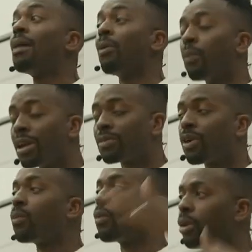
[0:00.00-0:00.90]
But we've
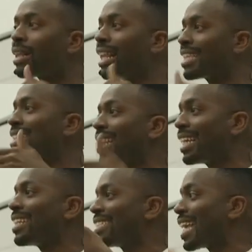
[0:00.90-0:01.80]
got world-class
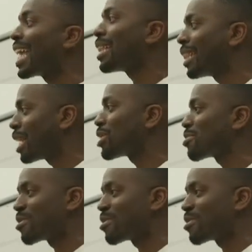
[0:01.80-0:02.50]
leaders in this